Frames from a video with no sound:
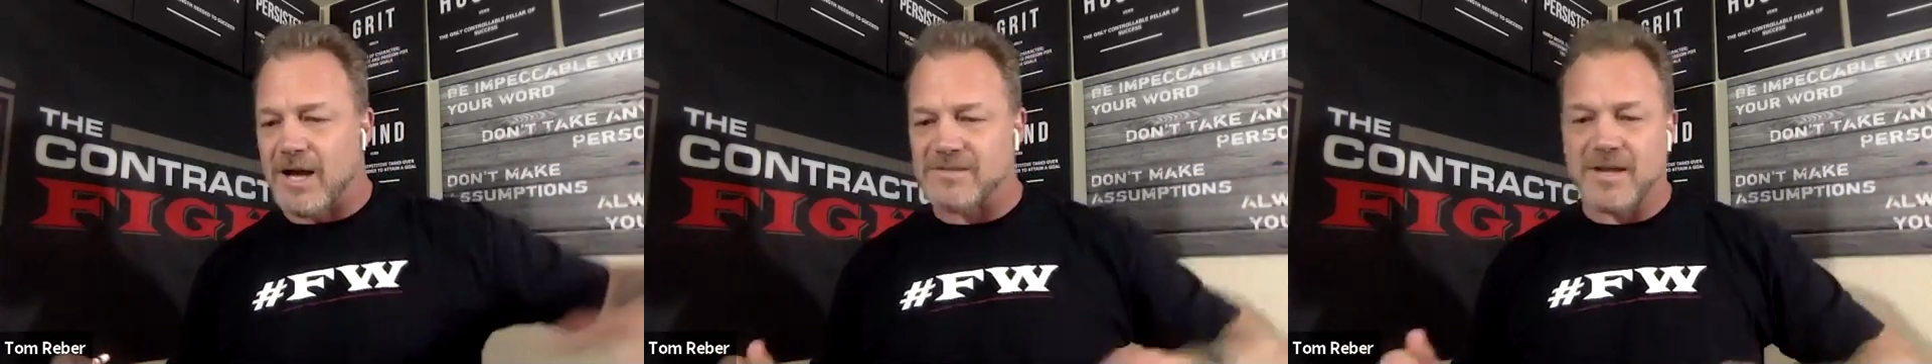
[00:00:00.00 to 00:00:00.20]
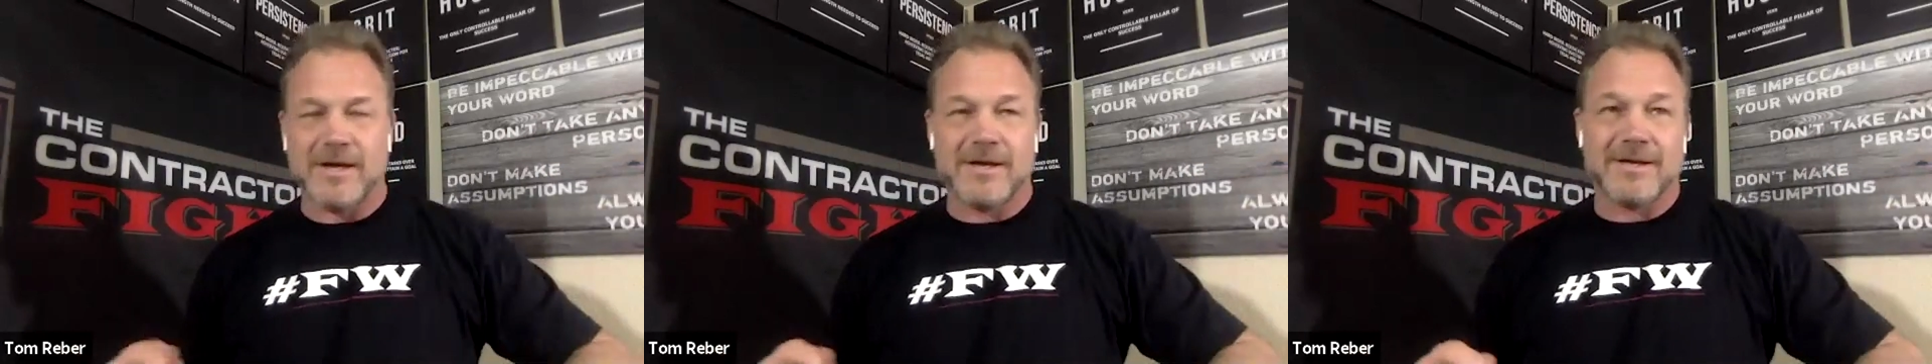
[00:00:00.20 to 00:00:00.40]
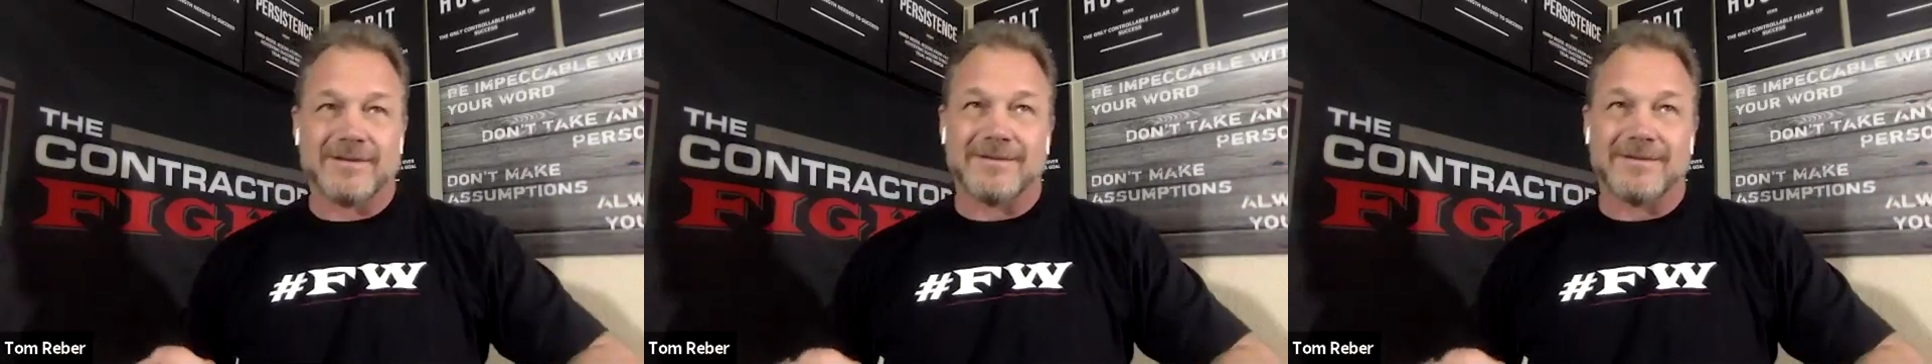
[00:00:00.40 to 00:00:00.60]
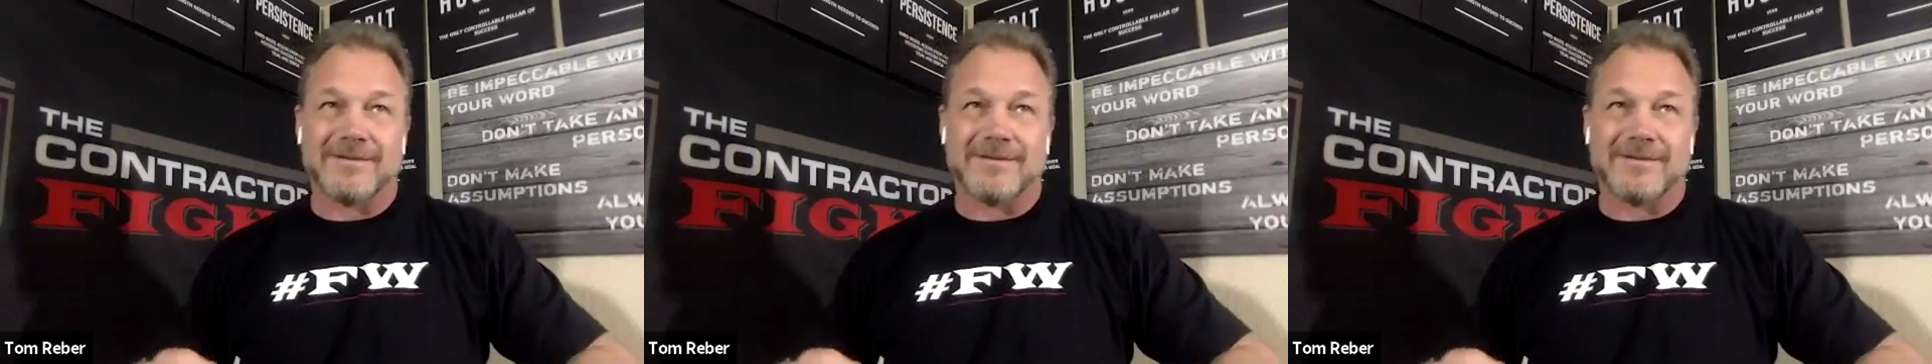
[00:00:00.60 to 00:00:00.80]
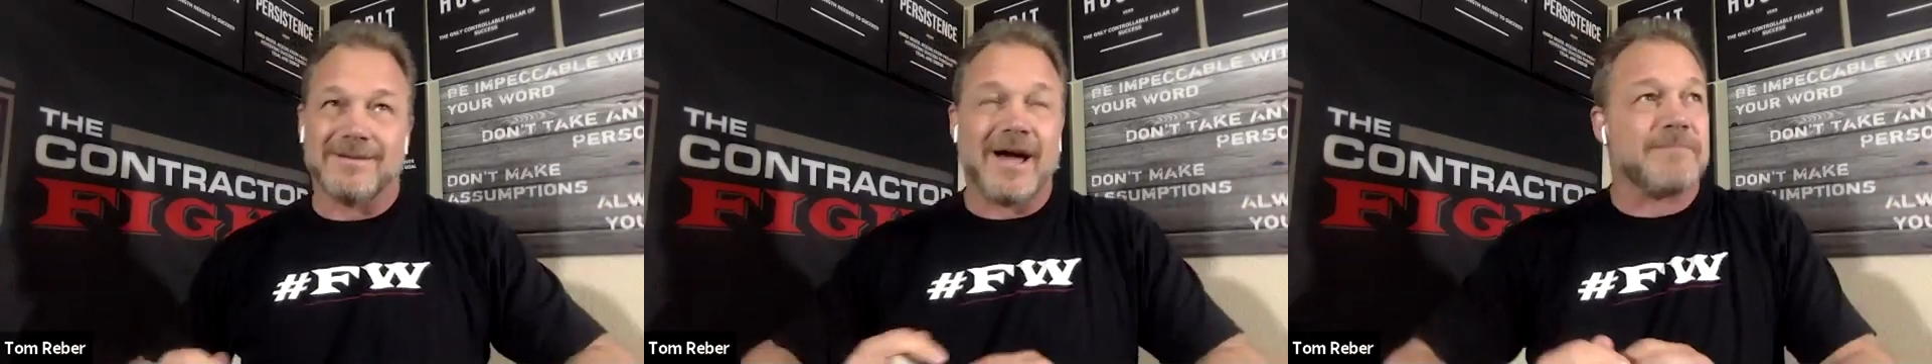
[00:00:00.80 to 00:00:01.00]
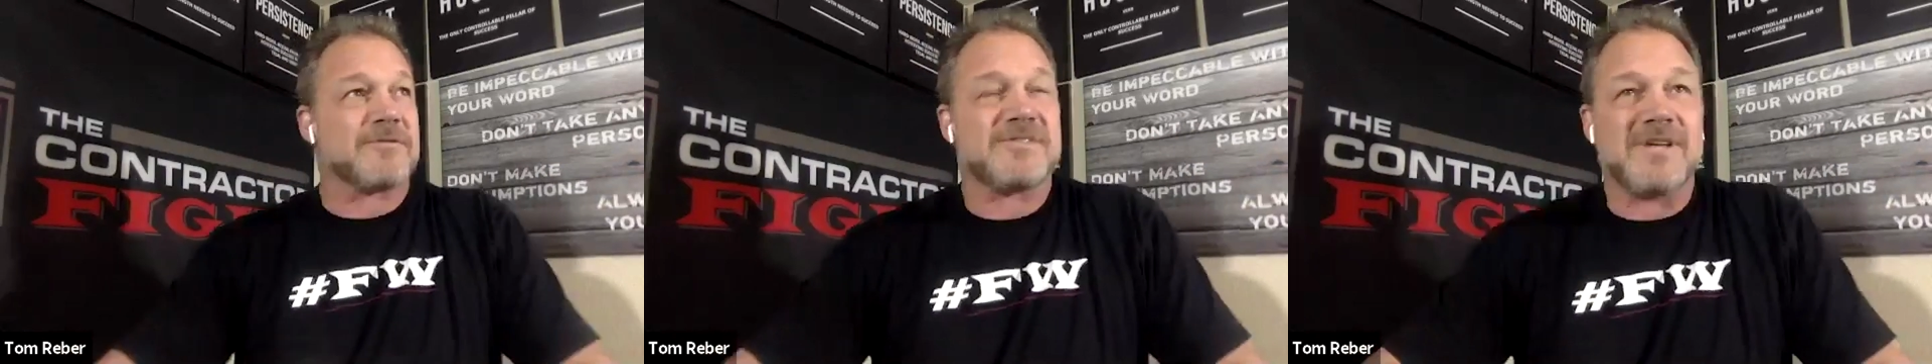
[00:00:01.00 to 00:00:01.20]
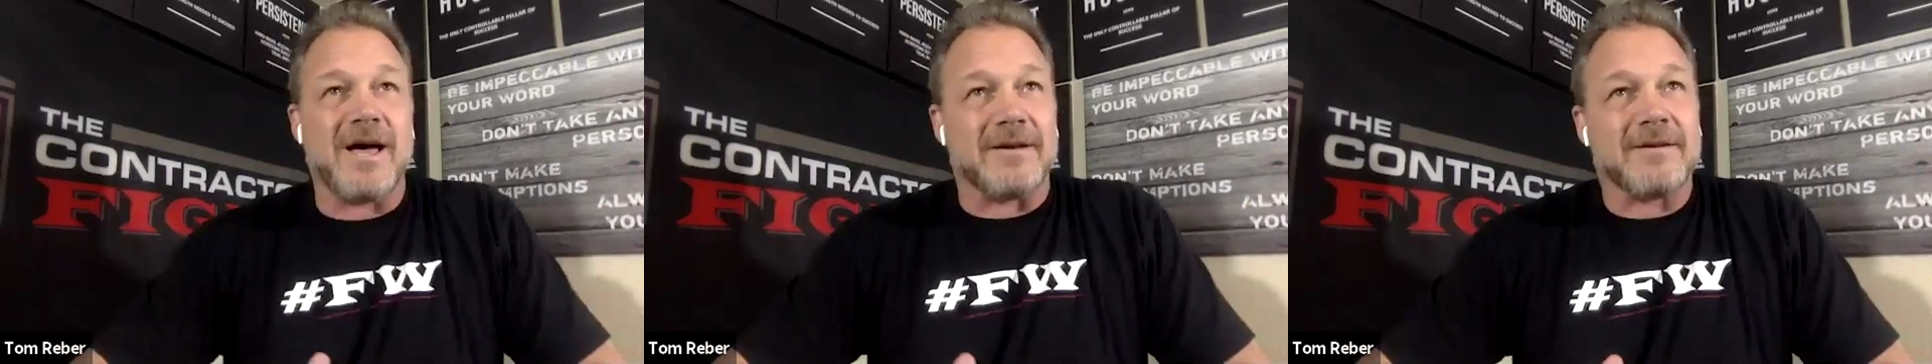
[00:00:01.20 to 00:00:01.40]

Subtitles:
So guys, 90%,